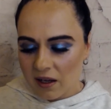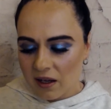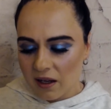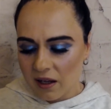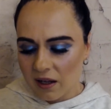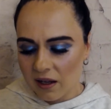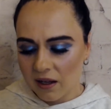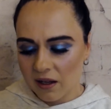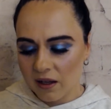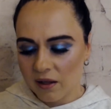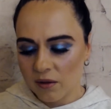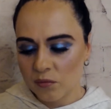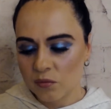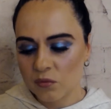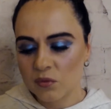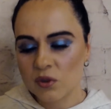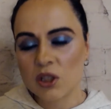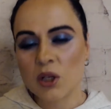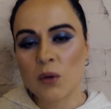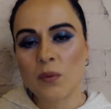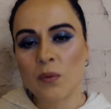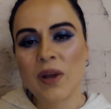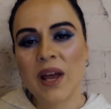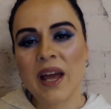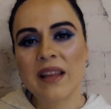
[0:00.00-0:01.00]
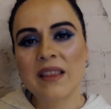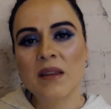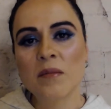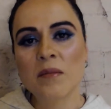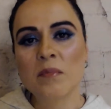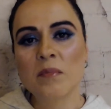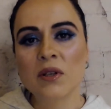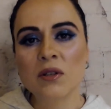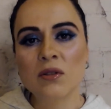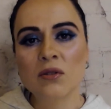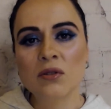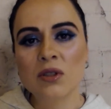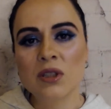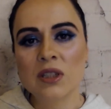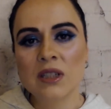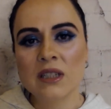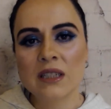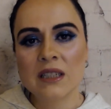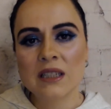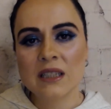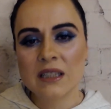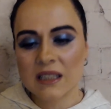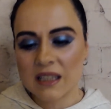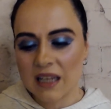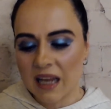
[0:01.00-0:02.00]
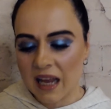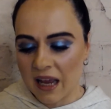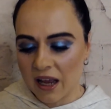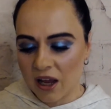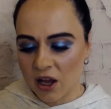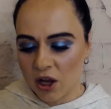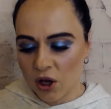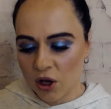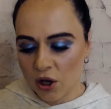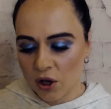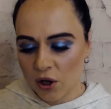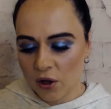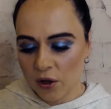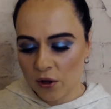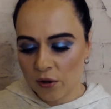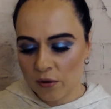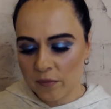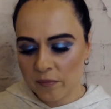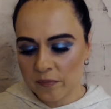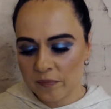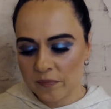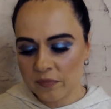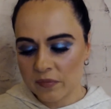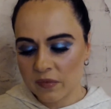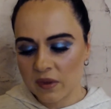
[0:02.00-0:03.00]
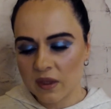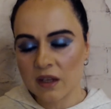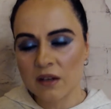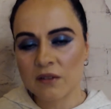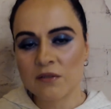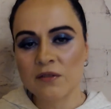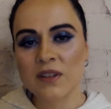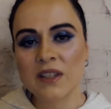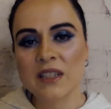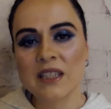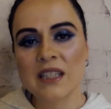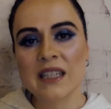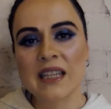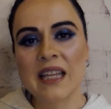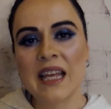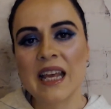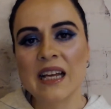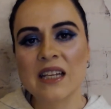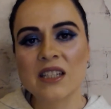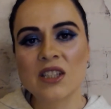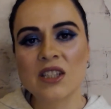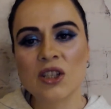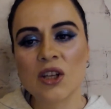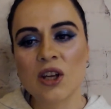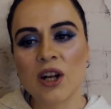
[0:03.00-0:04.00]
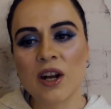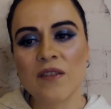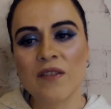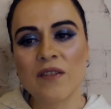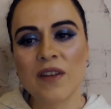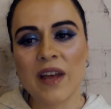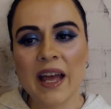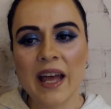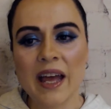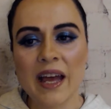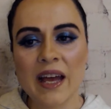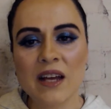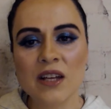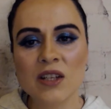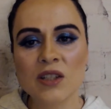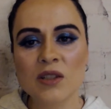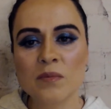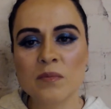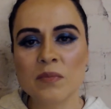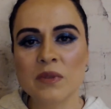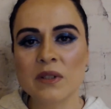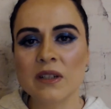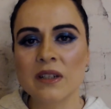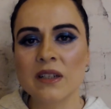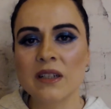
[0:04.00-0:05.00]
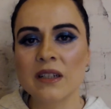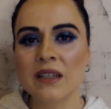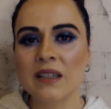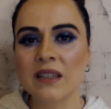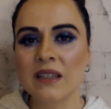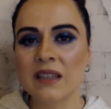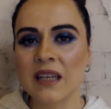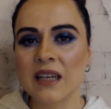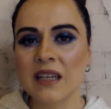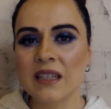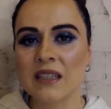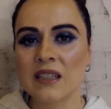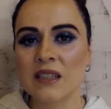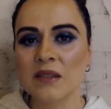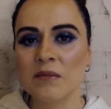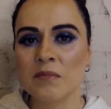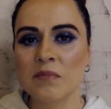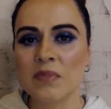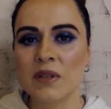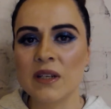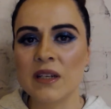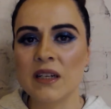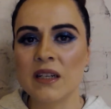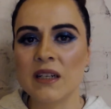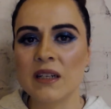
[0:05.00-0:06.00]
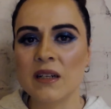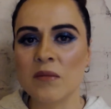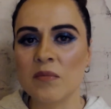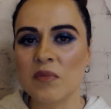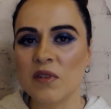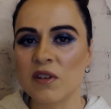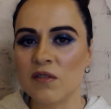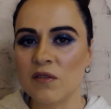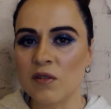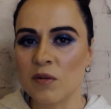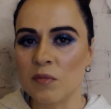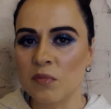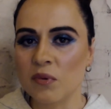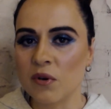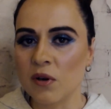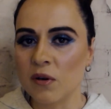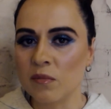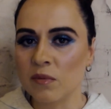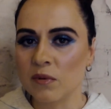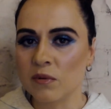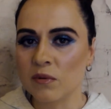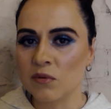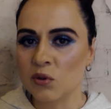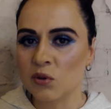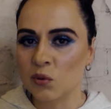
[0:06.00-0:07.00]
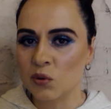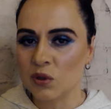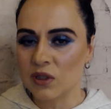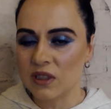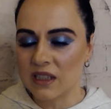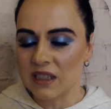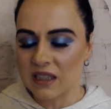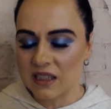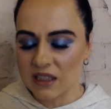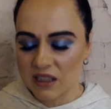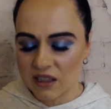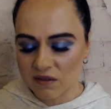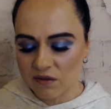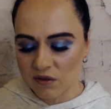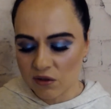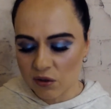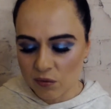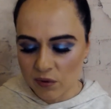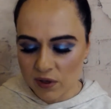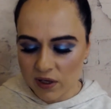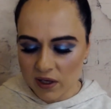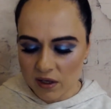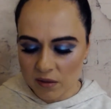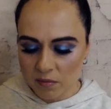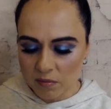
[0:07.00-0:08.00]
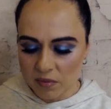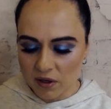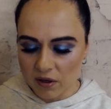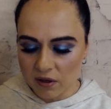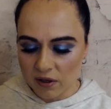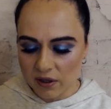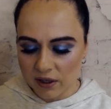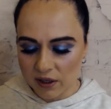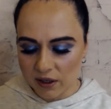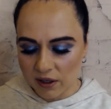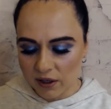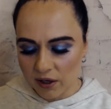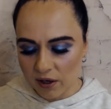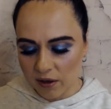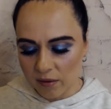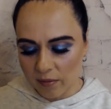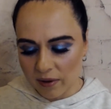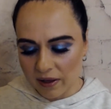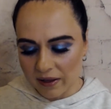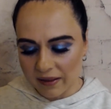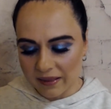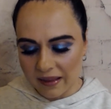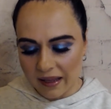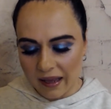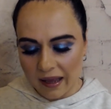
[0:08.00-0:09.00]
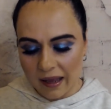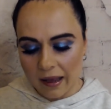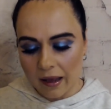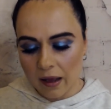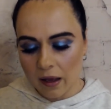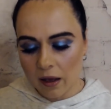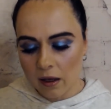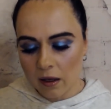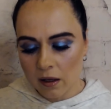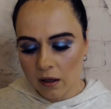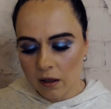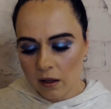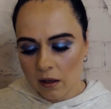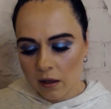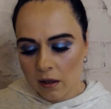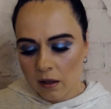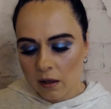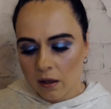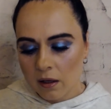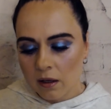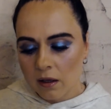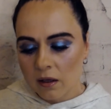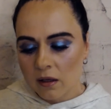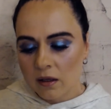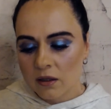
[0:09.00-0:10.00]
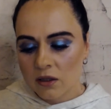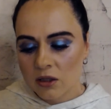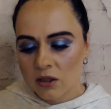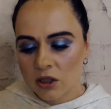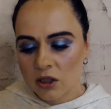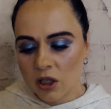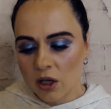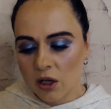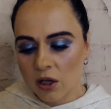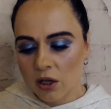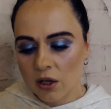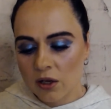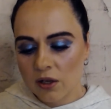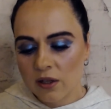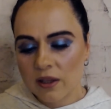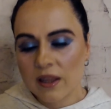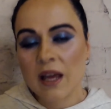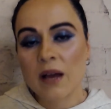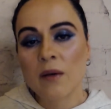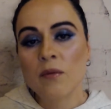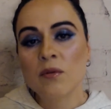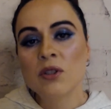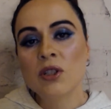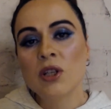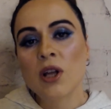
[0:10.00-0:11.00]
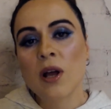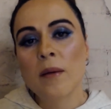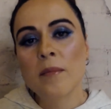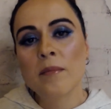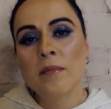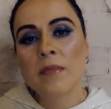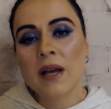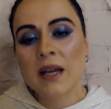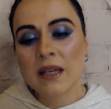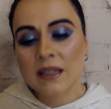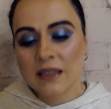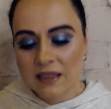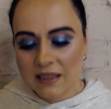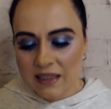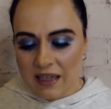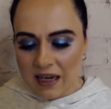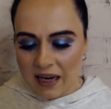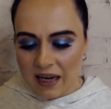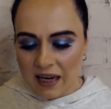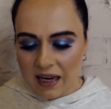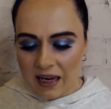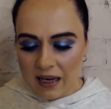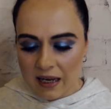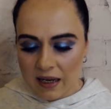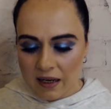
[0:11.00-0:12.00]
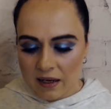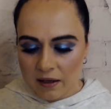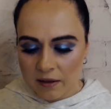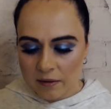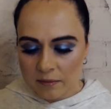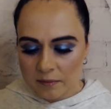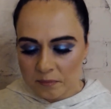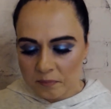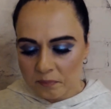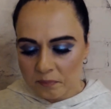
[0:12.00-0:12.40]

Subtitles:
So we had the builders at home fixing the outside of our house, but that's been a bit of a problem towards the end of the week, but I'll let you know about that. So that was on Monday.